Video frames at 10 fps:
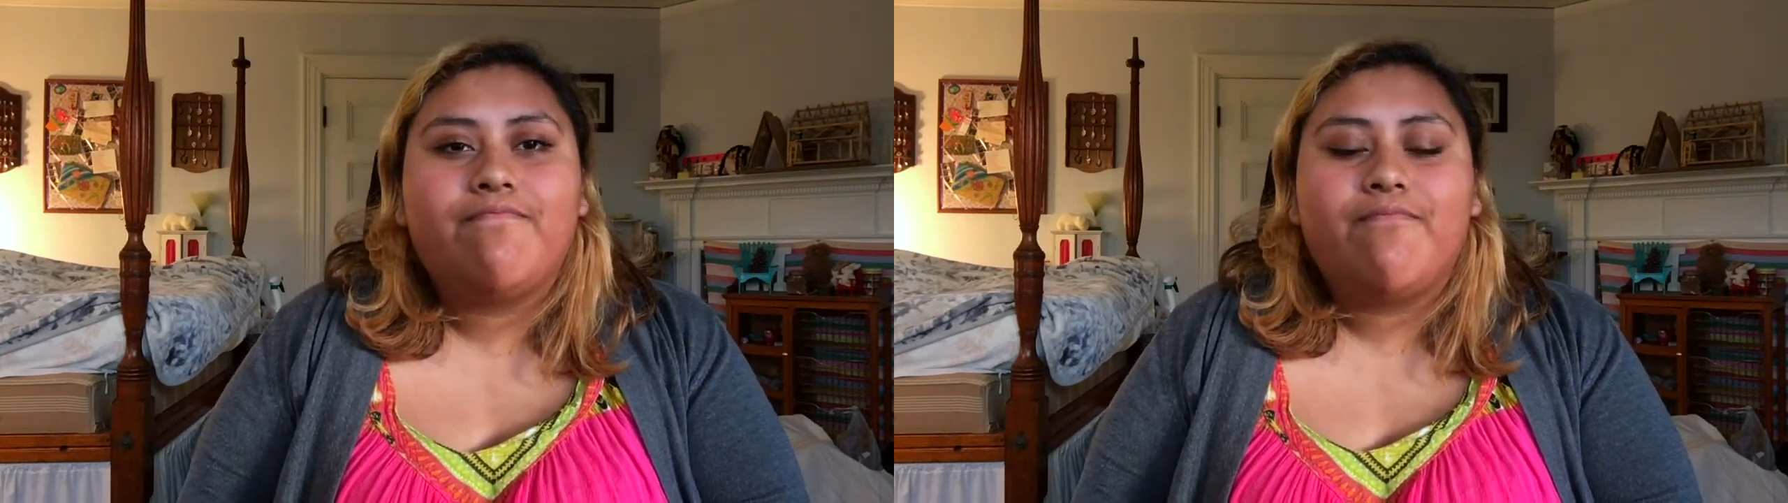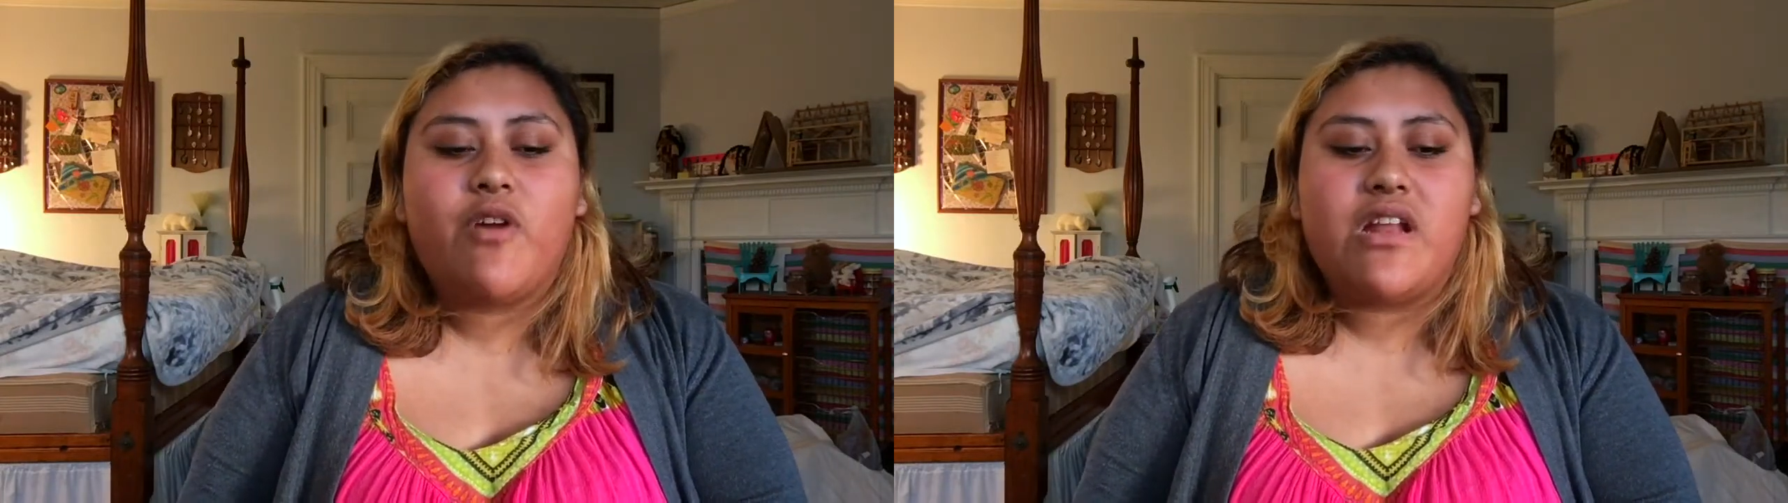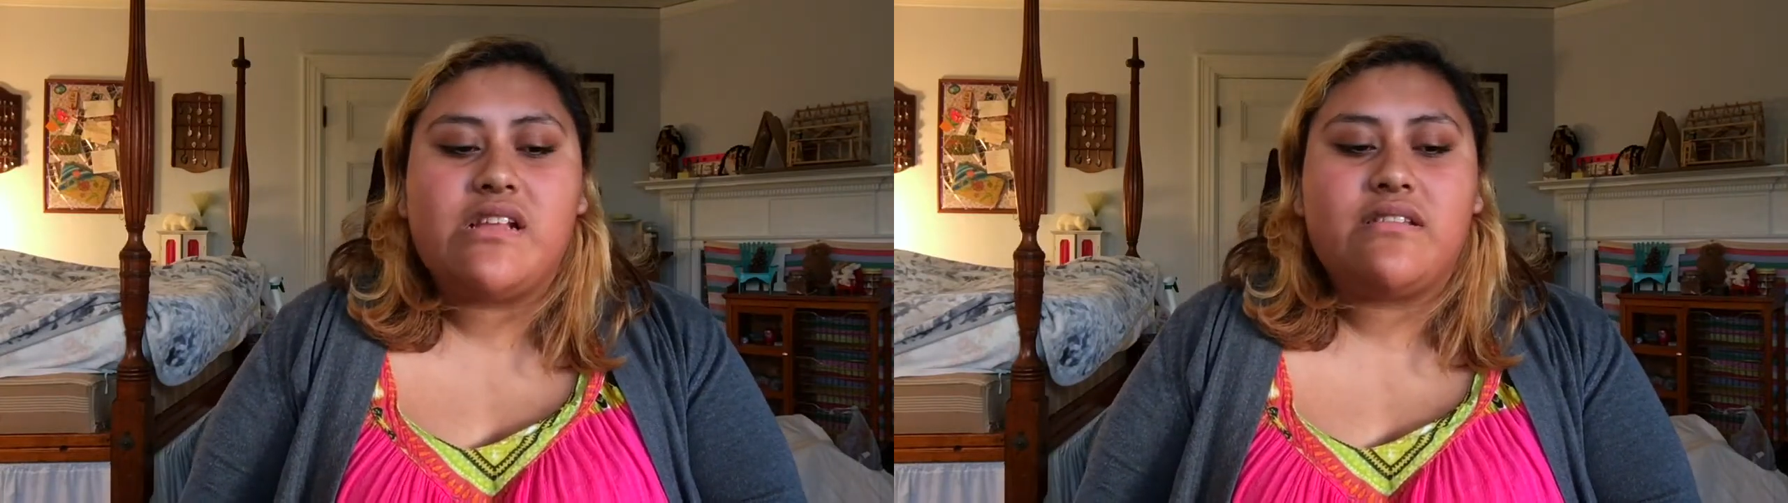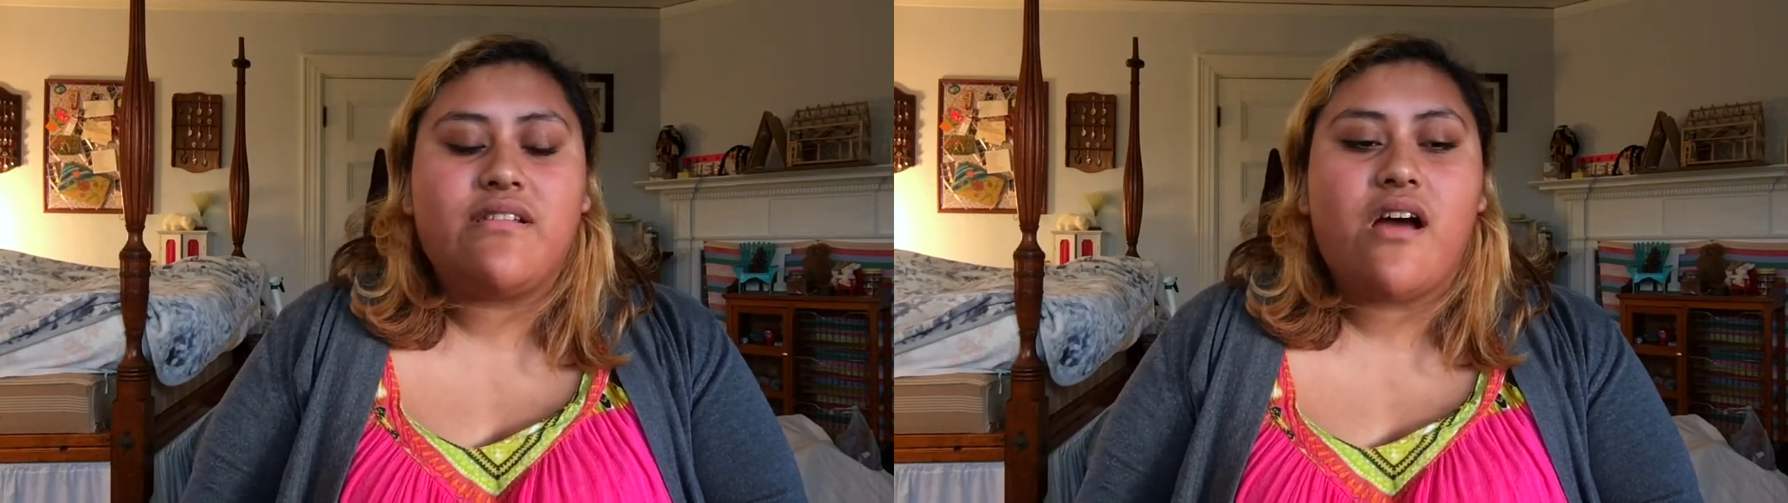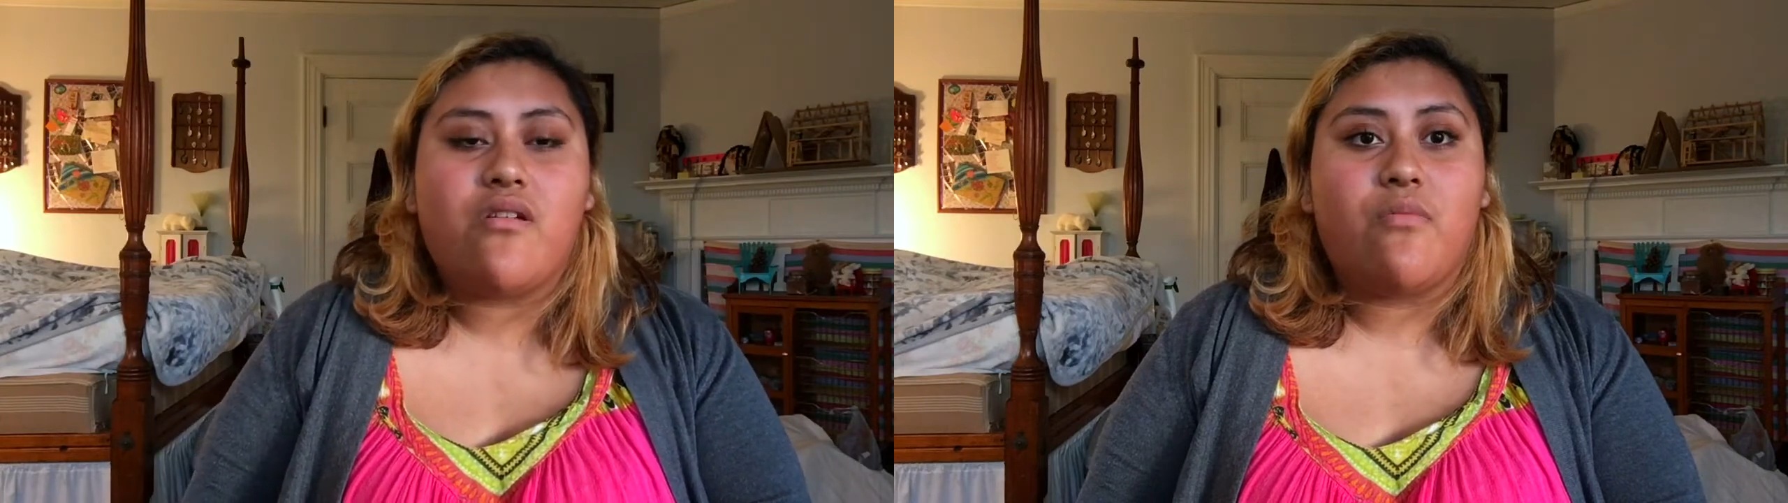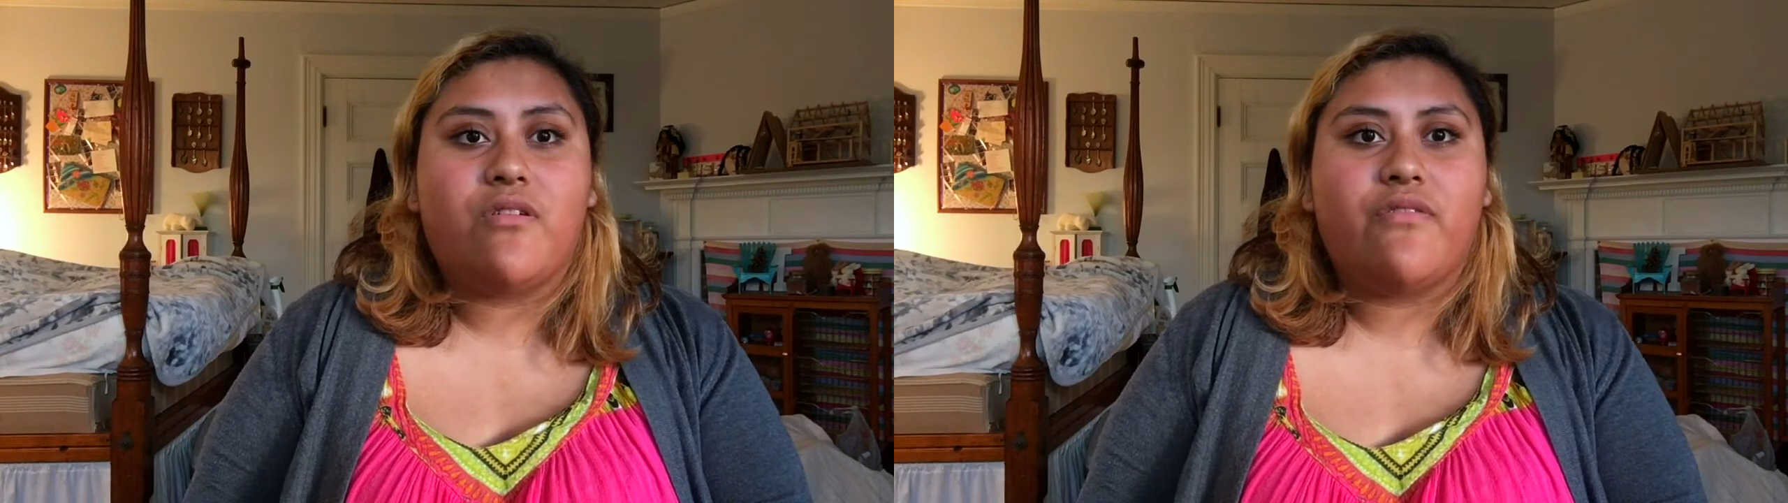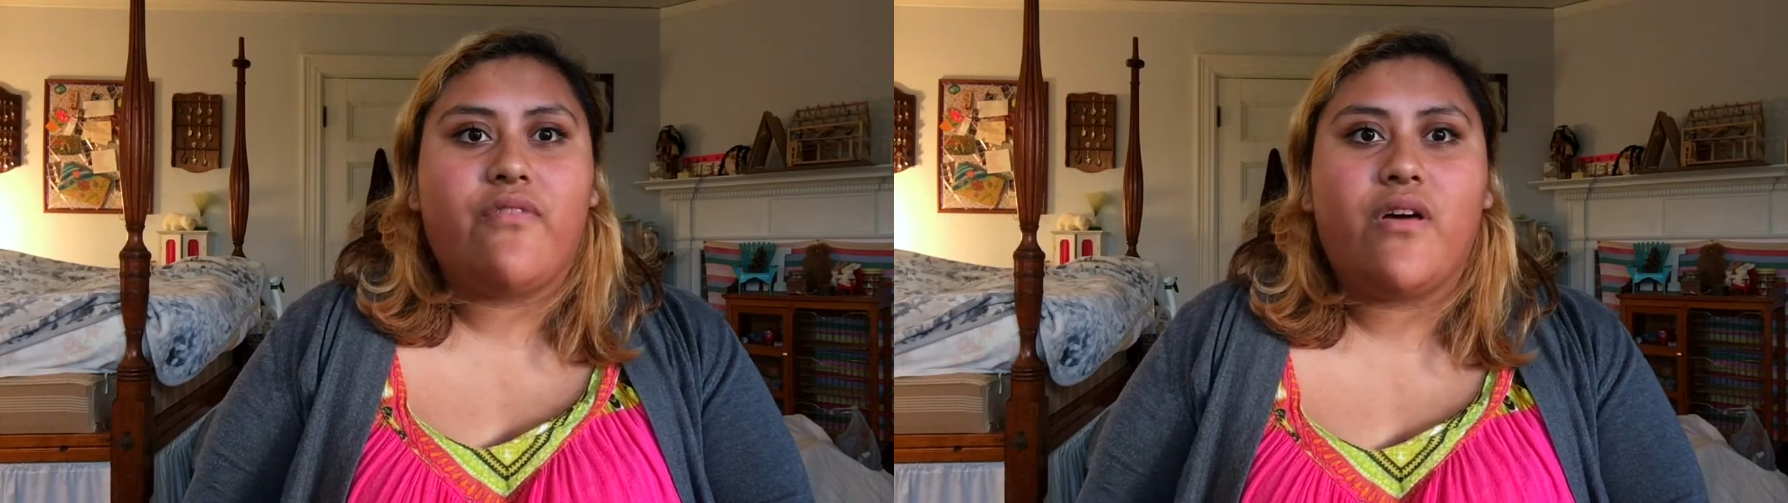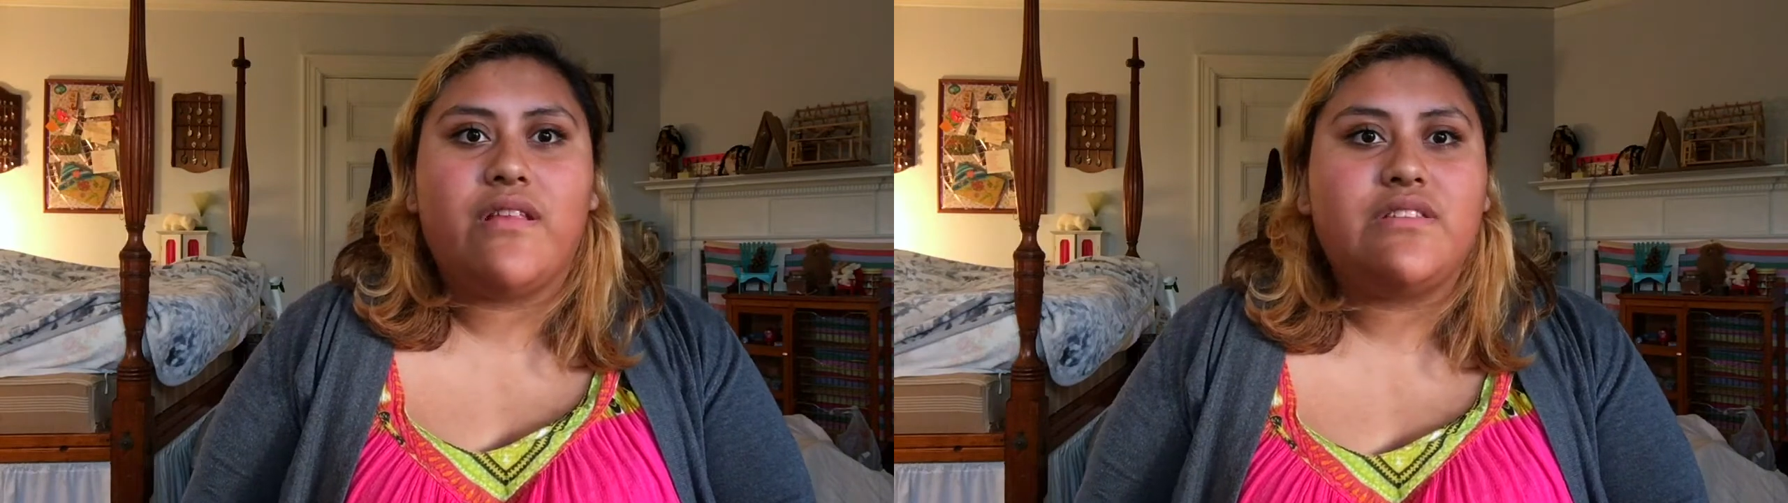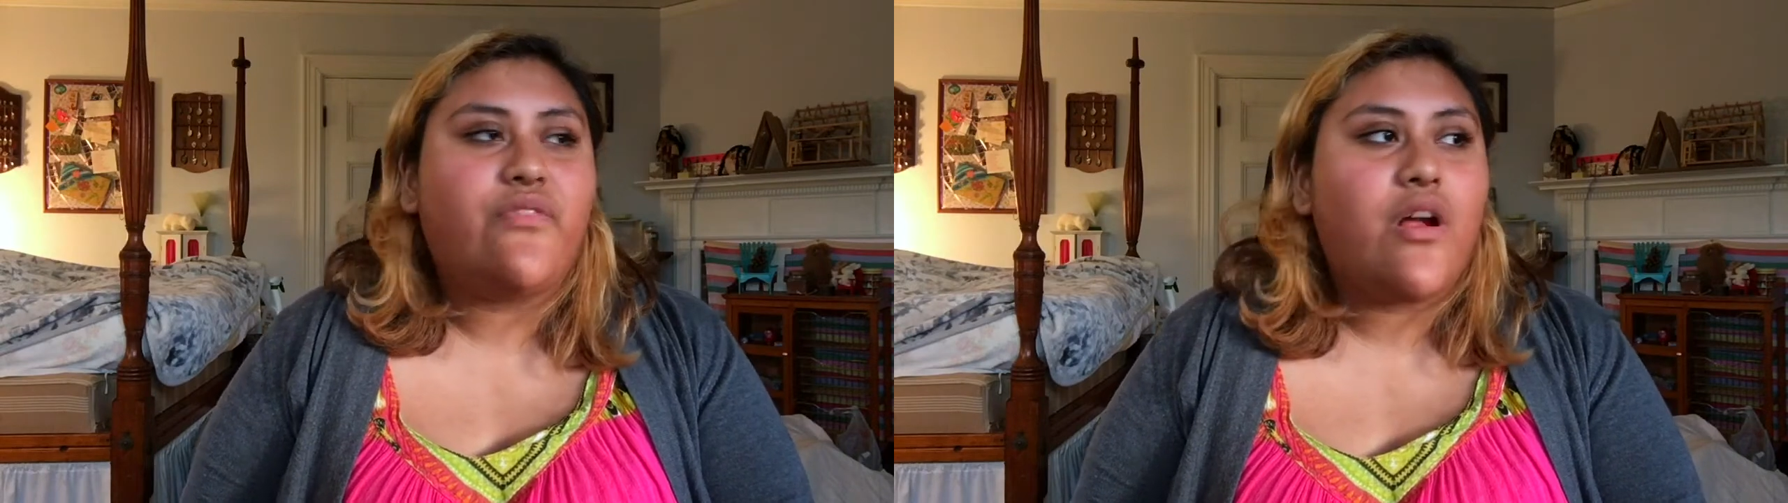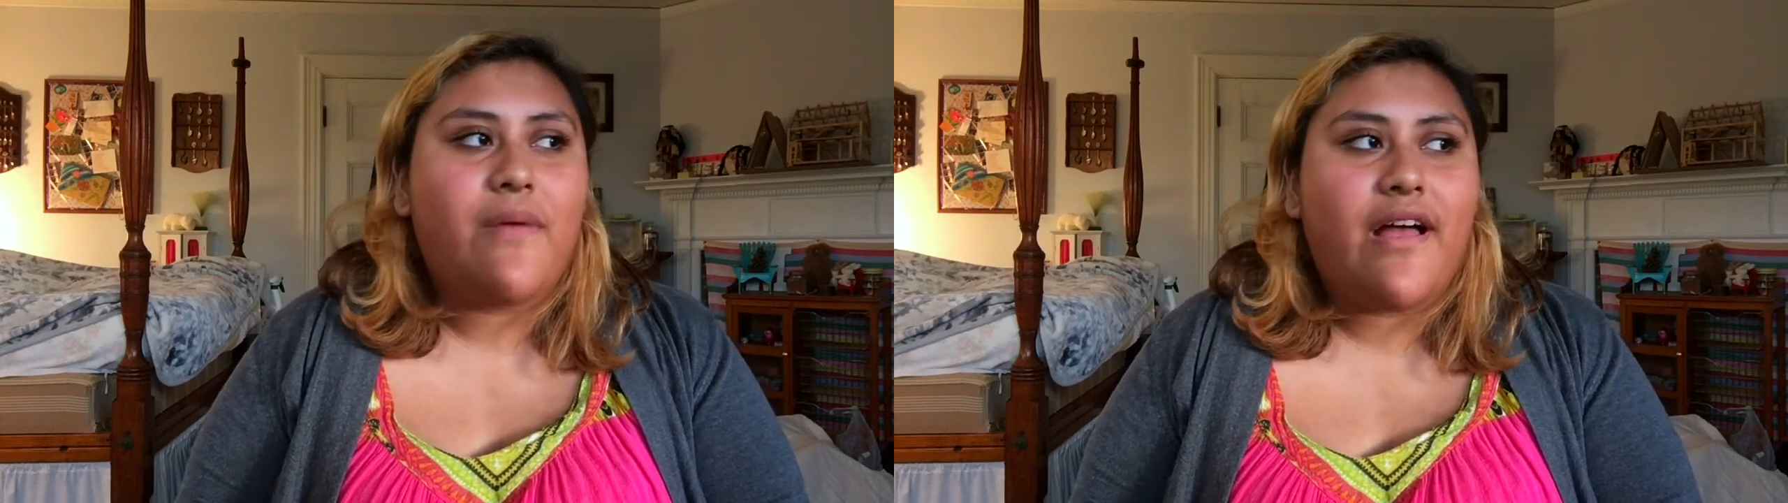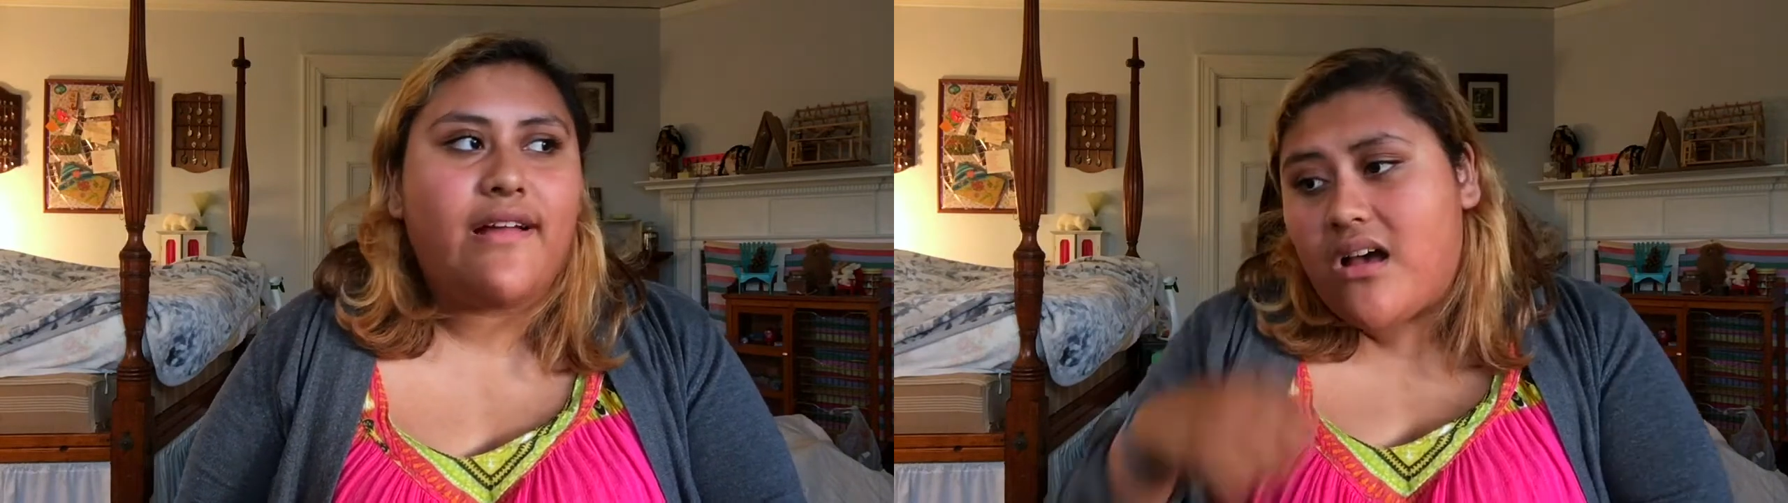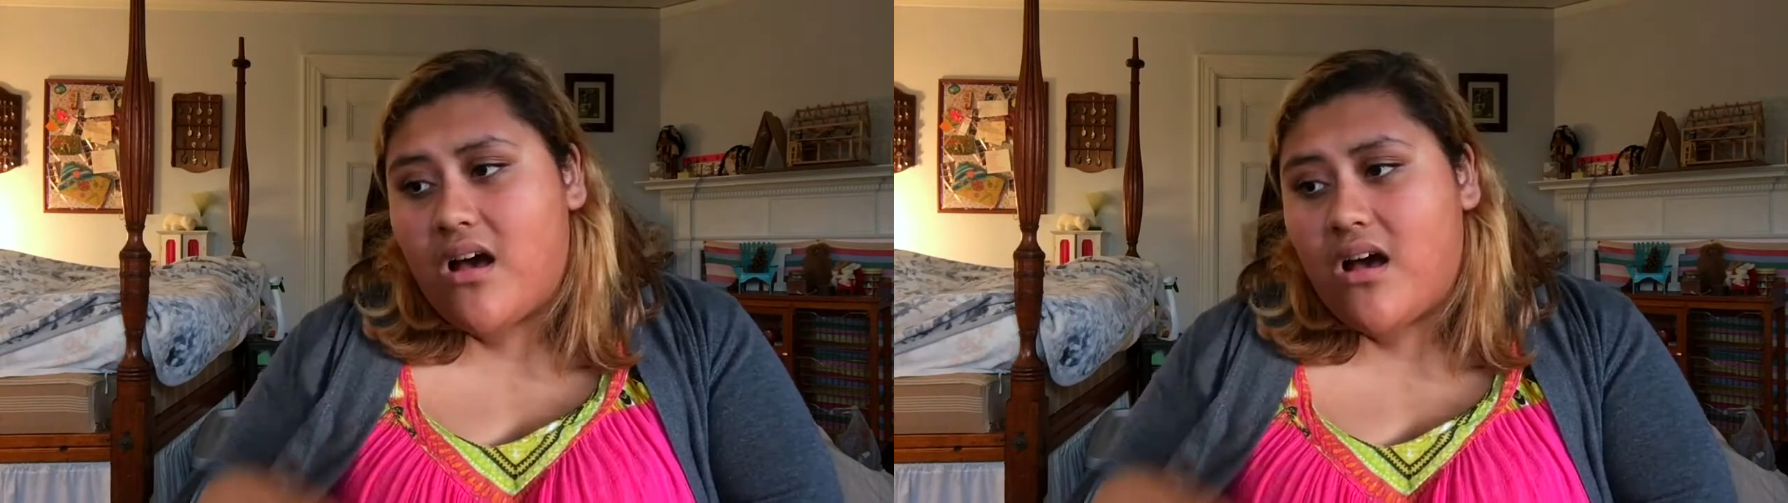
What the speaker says: when it's not normal to fall this far behind.